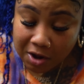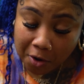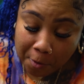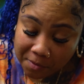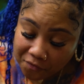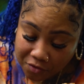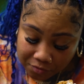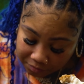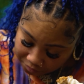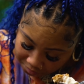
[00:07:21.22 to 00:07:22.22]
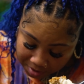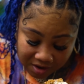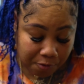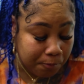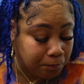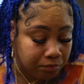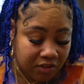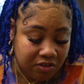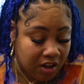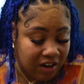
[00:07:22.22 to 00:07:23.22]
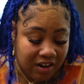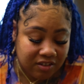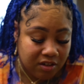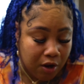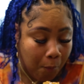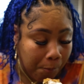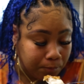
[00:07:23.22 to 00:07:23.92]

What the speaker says: at home if you made it. That's all I gotta say.